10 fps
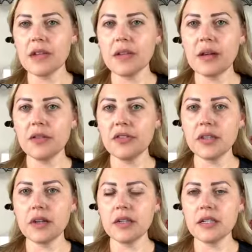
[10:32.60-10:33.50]
Now if you're
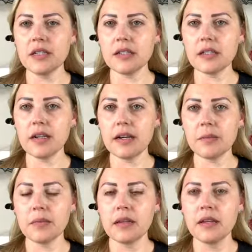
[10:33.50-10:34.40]
on Instagram,
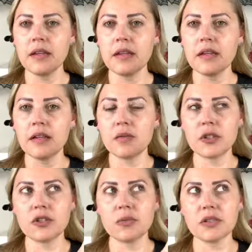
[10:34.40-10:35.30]

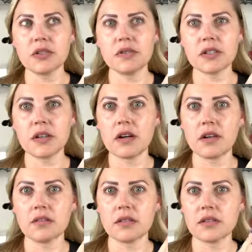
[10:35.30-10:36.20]
which most of us
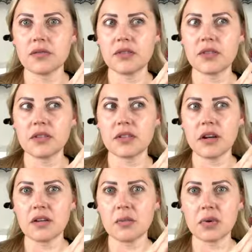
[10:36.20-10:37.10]
are, if you're
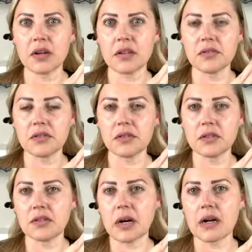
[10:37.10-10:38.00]
not, you probably live under a
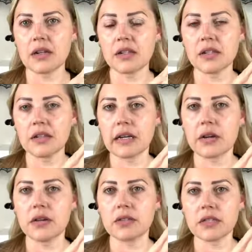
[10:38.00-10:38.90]
rock or you're like
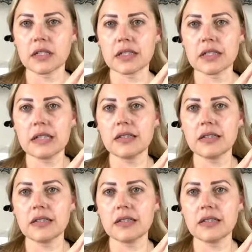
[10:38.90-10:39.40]
over 60.